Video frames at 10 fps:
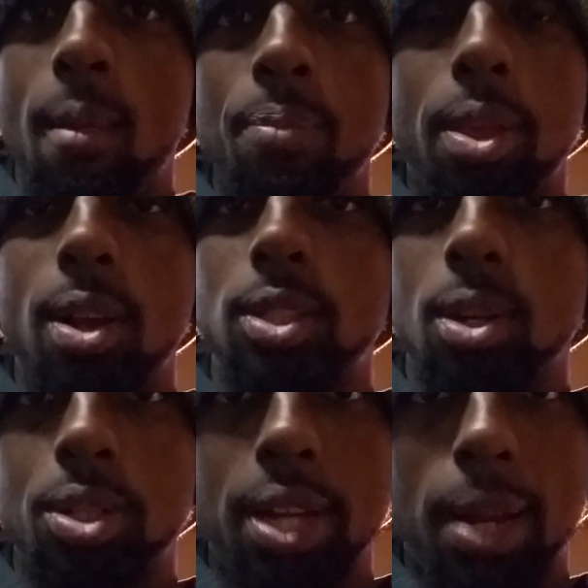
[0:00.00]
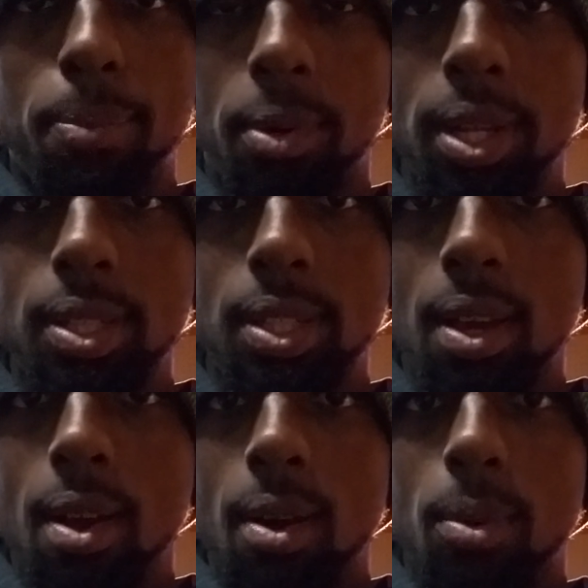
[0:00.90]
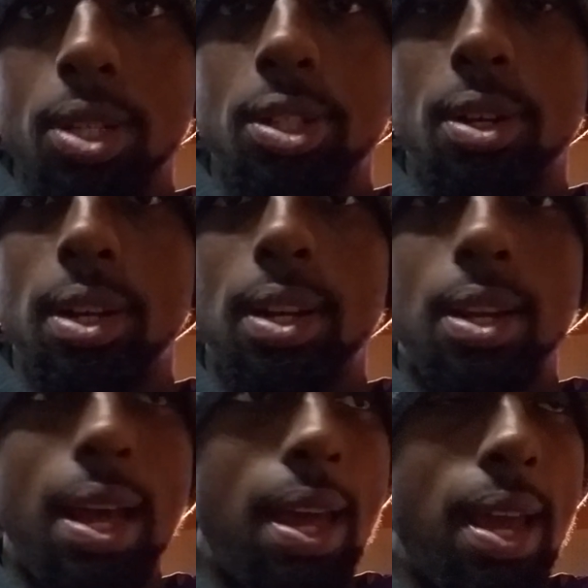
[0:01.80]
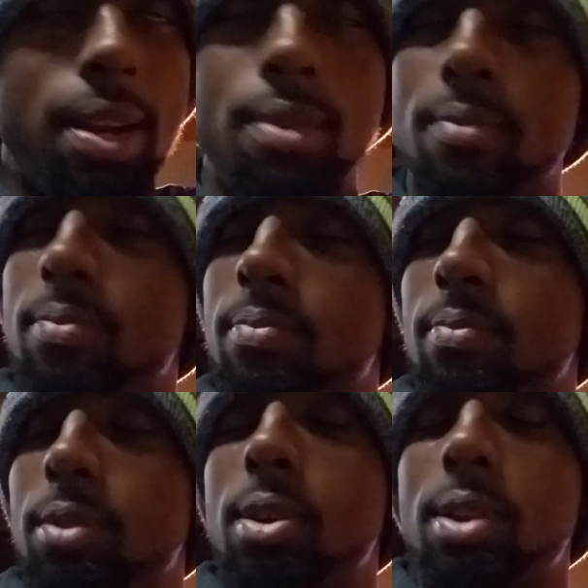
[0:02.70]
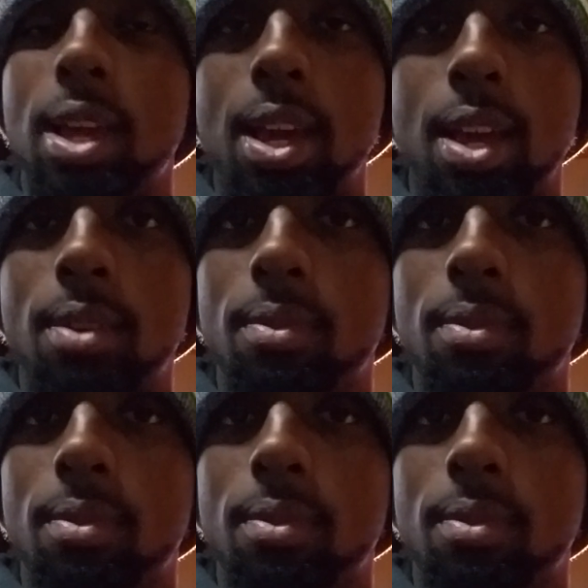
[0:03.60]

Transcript: There's no checkpoints. Once you're dead, you're dead.